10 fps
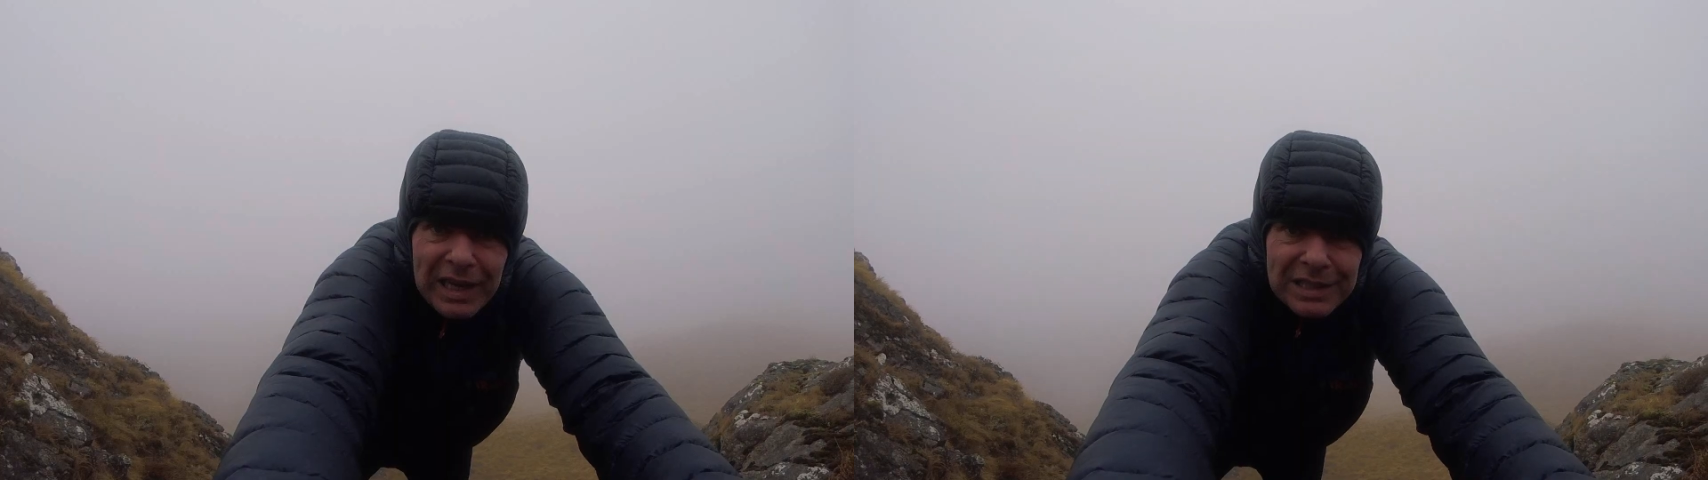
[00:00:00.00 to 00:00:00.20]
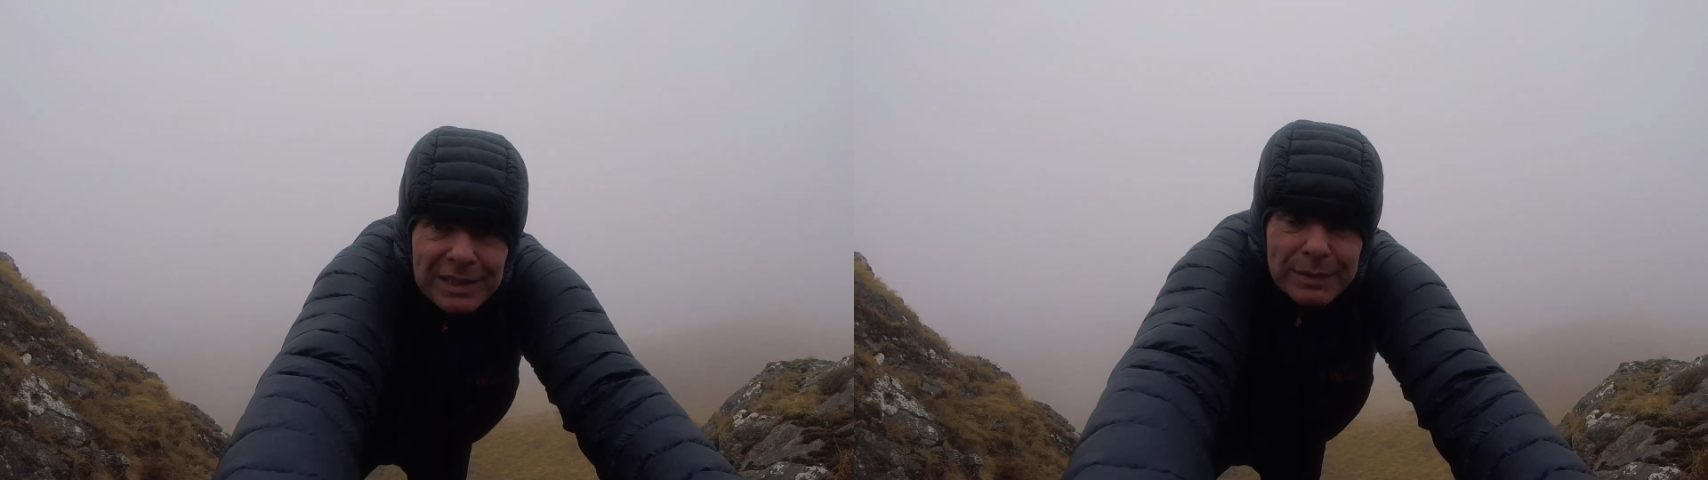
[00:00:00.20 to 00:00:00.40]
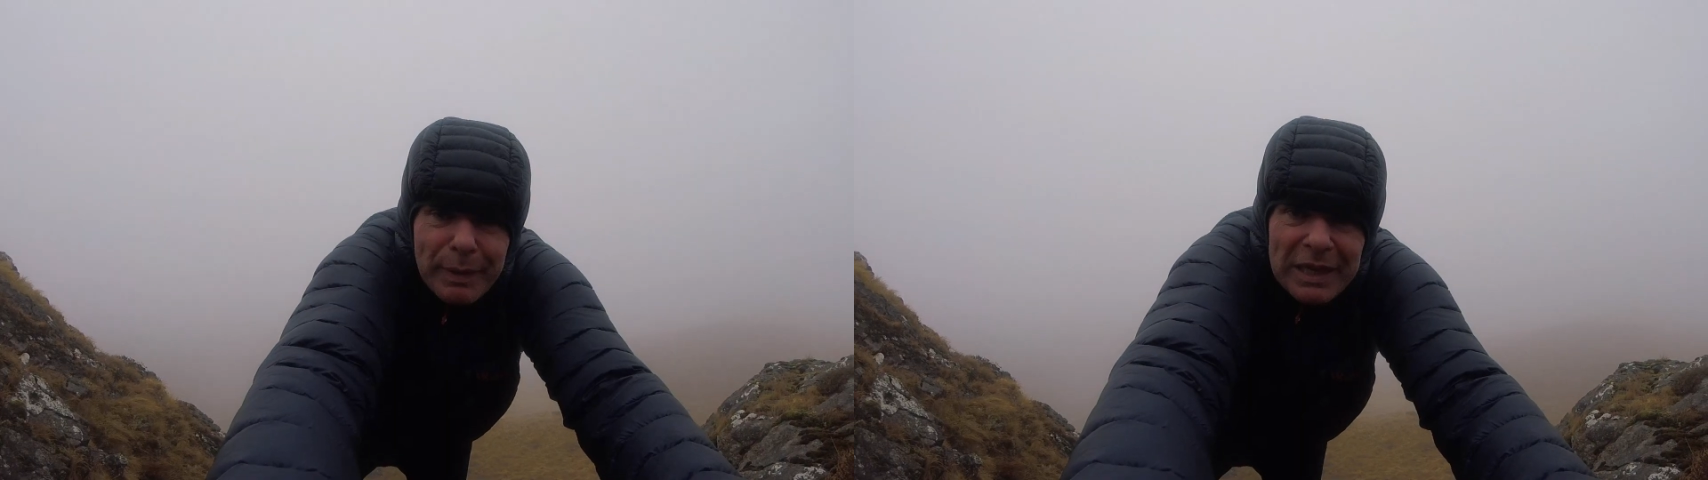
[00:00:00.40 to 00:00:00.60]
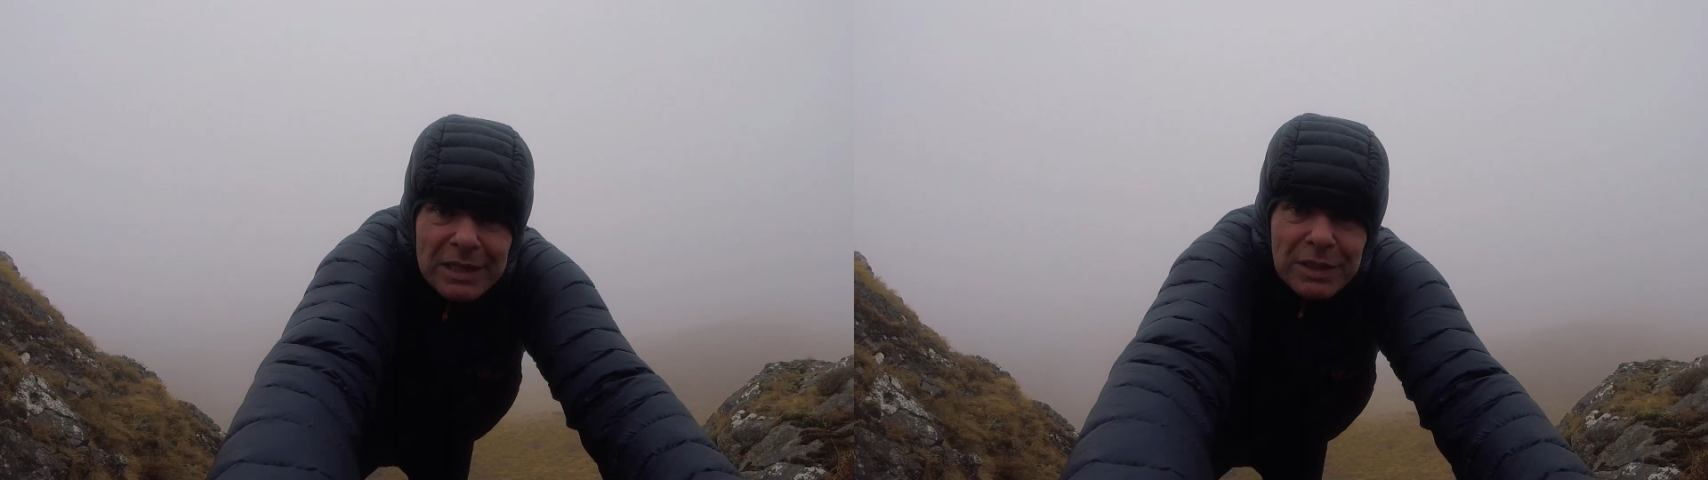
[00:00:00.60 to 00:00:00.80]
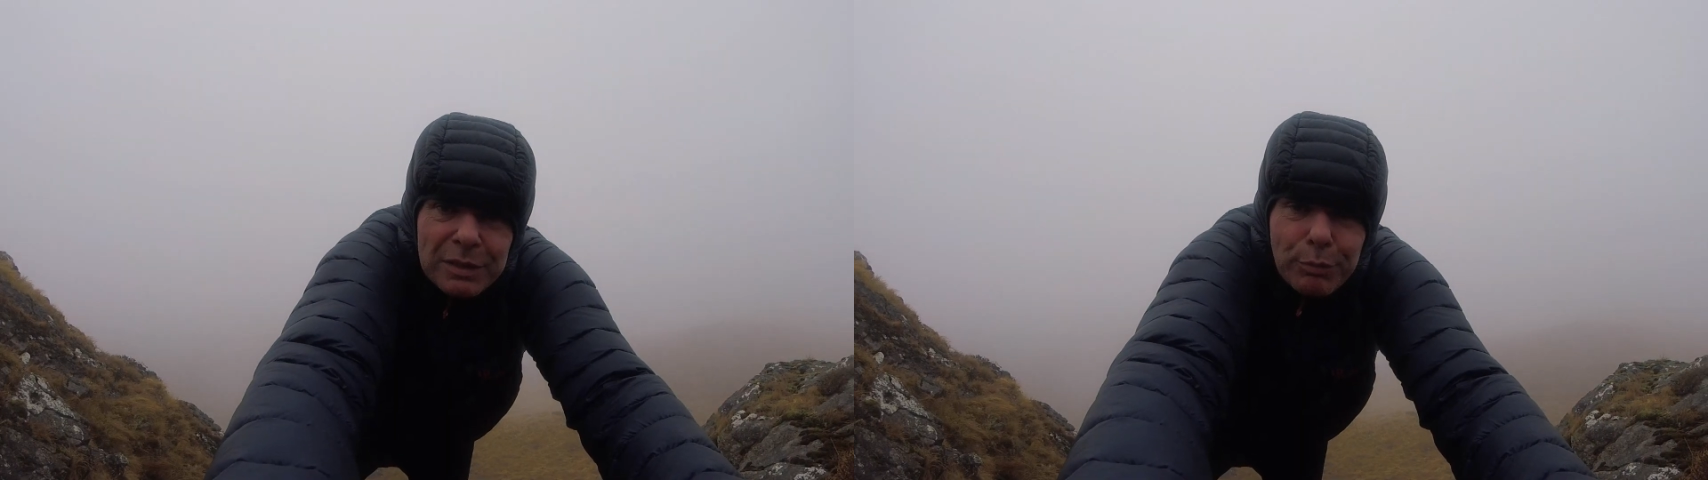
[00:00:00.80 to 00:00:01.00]
As
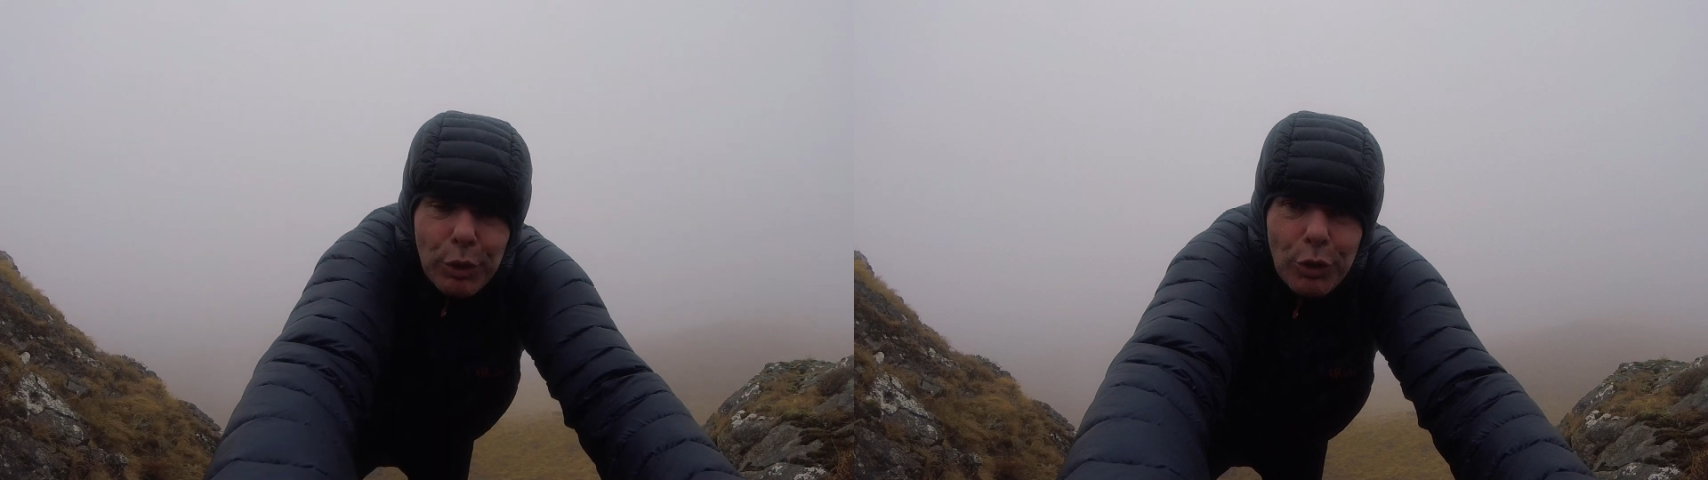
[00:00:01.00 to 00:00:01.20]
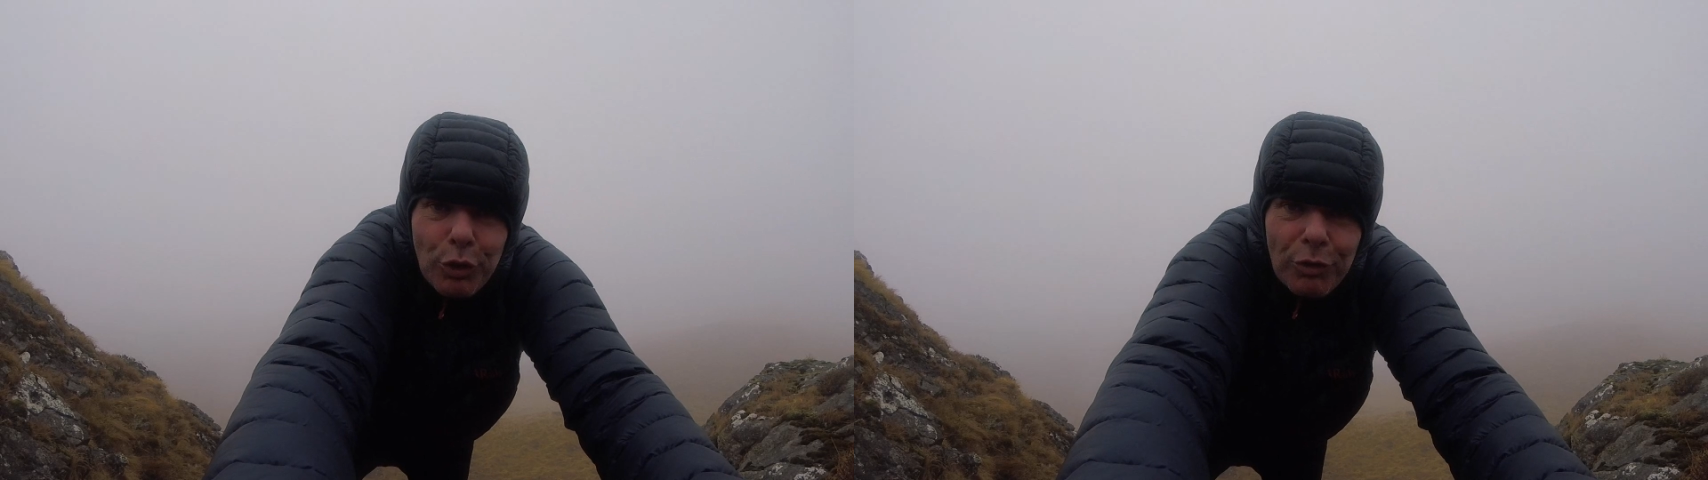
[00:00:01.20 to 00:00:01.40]
expected, it's blown a